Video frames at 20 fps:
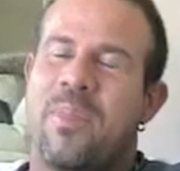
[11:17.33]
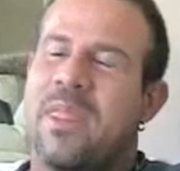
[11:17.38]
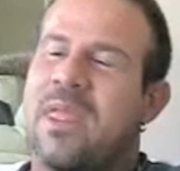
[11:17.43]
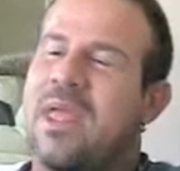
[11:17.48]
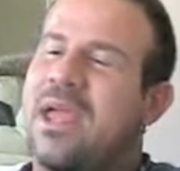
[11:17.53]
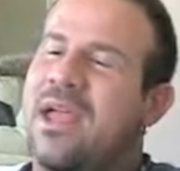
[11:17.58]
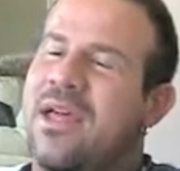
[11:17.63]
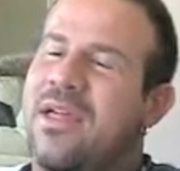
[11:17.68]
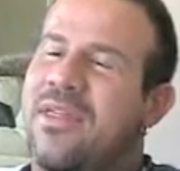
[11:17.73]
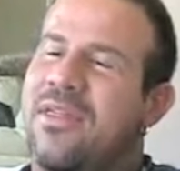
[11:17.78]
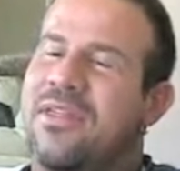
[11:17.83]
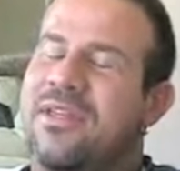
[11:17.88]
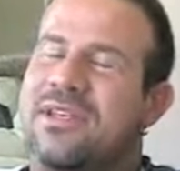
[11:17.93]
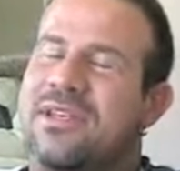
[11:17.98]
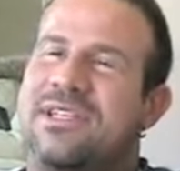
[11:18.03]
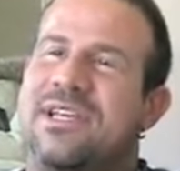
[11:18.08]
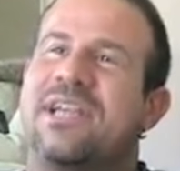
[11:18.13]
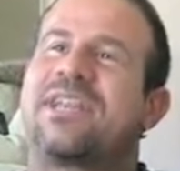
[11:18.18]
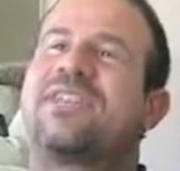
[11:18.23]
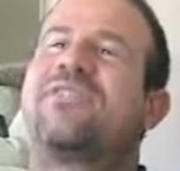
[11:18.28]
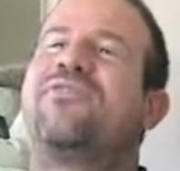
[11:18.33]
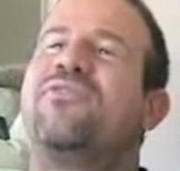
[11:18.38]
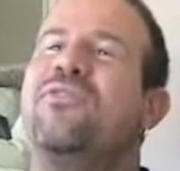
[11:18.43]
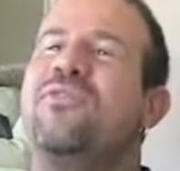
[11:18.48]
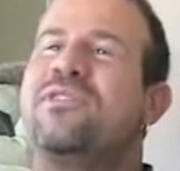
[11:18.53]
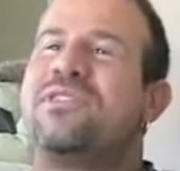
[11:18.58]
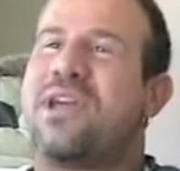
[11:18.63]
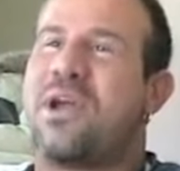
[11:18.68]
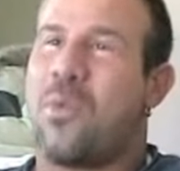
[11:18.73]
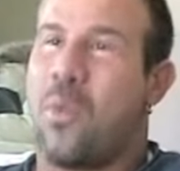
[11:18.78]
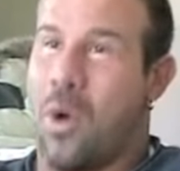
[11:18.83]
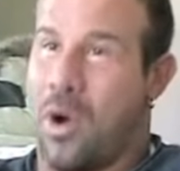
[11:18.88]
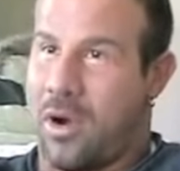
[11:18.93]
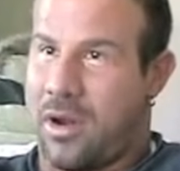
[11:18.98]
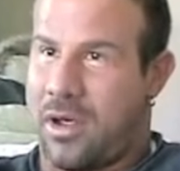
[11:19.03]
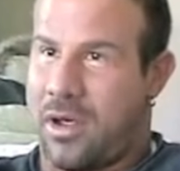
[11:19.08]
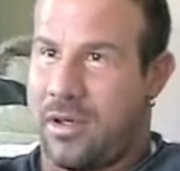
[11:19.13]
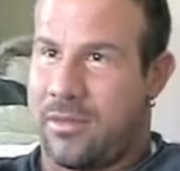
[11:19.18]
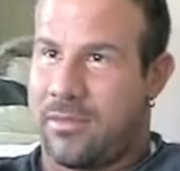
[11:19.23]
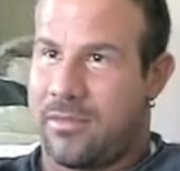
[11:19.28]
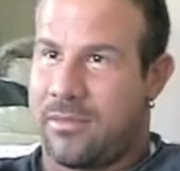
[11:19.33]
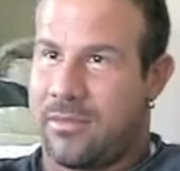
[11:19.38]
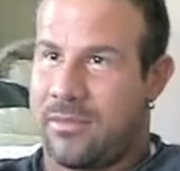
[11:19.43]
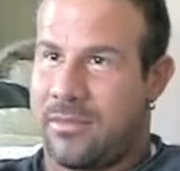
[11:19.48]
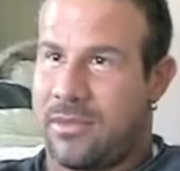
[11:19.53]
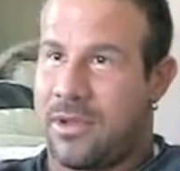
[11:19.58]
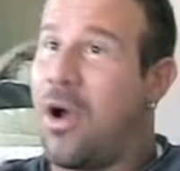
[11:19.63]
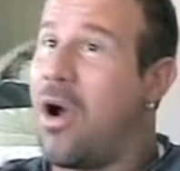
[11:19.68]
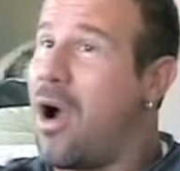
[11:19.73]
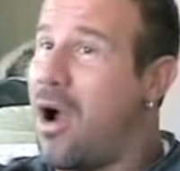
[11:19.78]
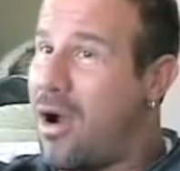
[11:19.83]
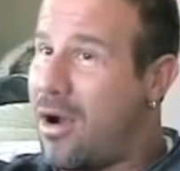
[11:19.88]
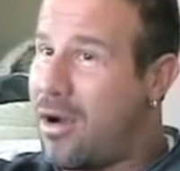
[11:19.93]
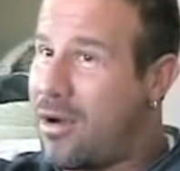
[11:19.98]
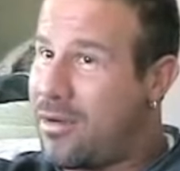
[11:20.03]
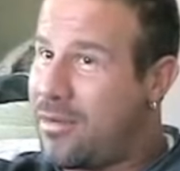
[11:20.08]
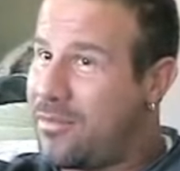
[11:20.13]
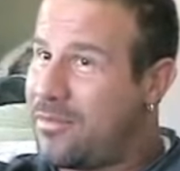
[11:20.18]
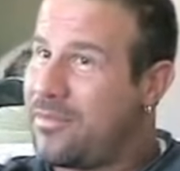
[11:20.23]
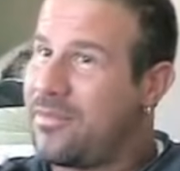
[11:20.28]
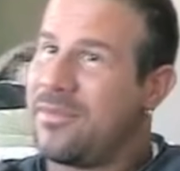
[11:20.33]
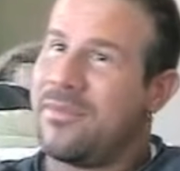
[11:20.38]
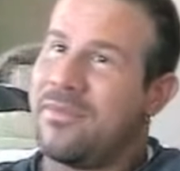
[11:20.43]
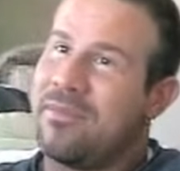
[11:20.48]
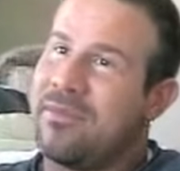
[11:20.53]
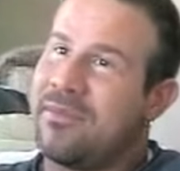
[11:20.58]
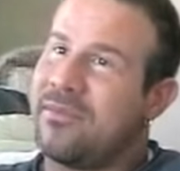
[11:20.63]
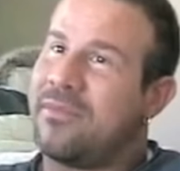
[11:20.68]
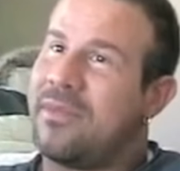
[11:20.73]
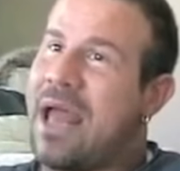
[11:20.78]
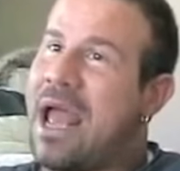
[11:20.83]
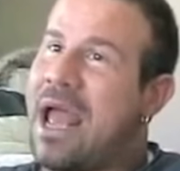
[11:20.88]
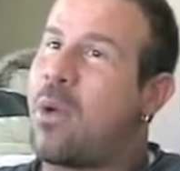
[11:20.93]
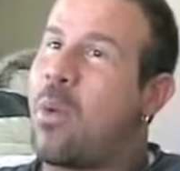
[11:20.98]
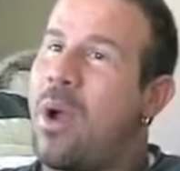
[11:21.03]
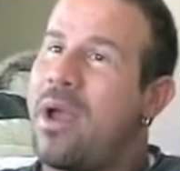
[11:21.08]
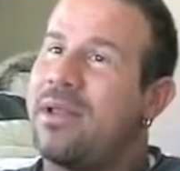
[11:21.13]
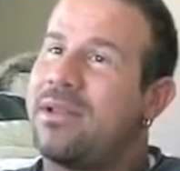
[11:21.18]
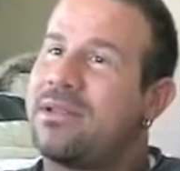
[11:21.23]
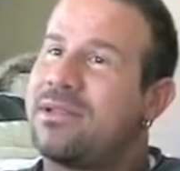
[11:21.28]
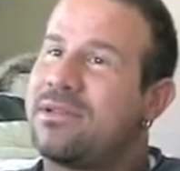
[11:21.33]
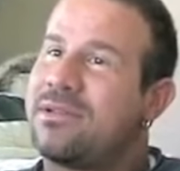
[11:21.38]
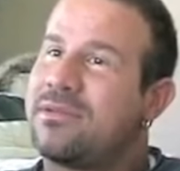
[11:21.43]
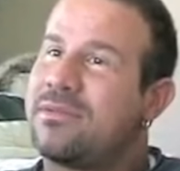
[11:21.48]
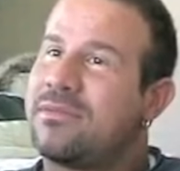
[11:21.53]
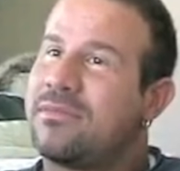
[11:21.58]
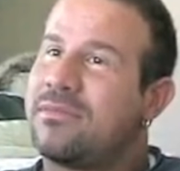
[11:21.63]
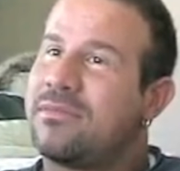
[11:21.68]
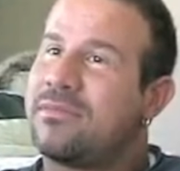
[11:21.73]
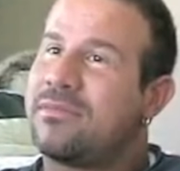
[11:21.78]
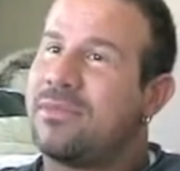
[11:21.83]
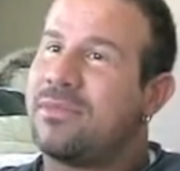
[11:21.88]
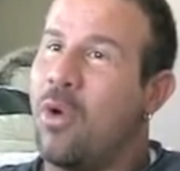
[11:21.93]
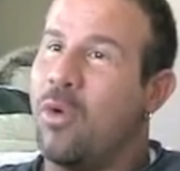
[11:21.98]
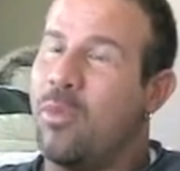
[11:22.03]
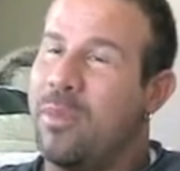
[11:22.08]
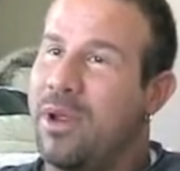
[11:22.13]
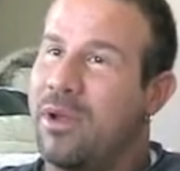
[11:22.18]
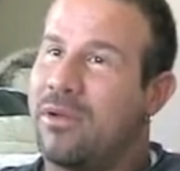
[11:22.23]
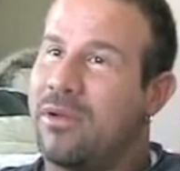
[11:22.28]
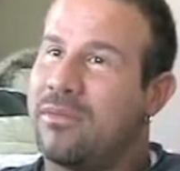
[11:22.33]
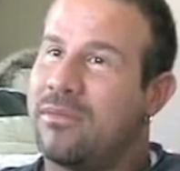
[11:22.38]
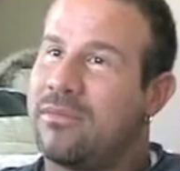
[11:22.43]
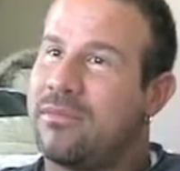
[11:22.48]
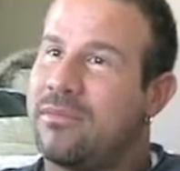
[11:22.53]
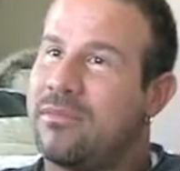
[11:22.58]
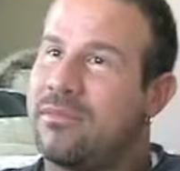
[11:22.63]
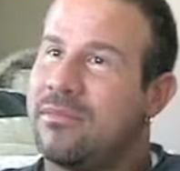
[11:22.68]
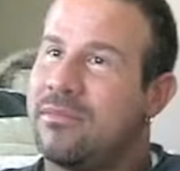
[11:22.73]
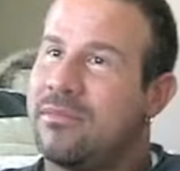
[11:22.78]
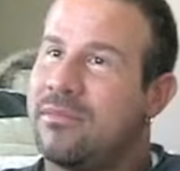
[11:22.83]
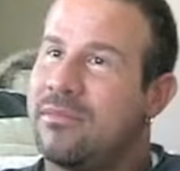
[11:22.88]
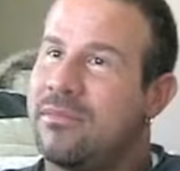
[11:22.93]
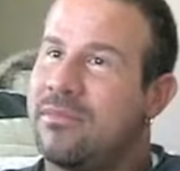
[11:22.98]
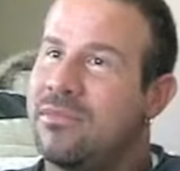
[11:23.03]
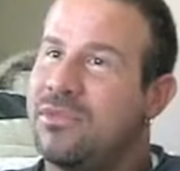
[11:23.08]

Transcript: in effect, a portrait of a person and not an instructional video. To my great